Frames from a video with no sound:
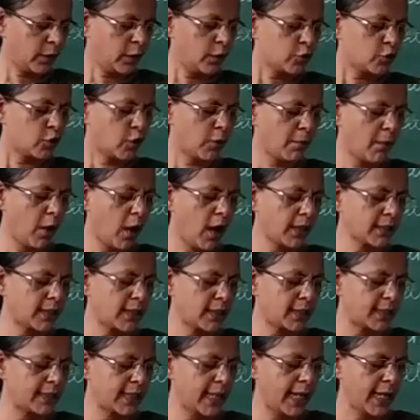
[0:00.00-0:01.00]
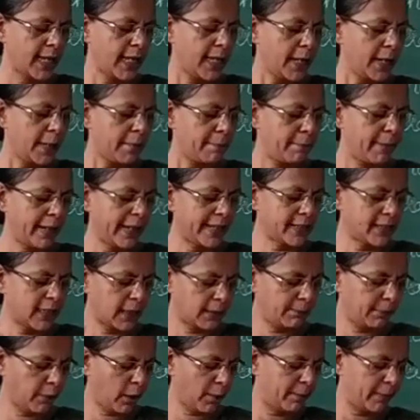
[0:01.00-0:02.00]
So mass is the
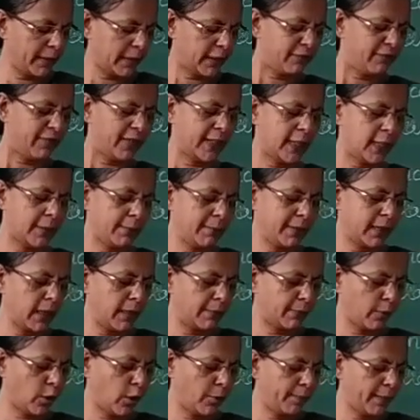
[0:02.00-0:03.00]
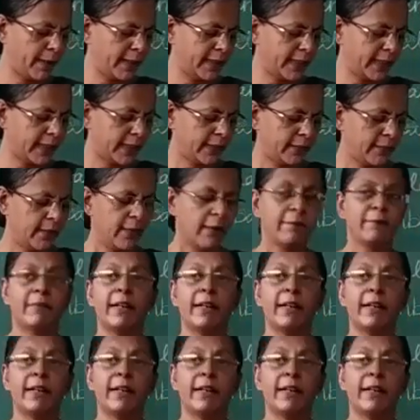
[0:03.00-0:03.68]
basic property, fundamental property.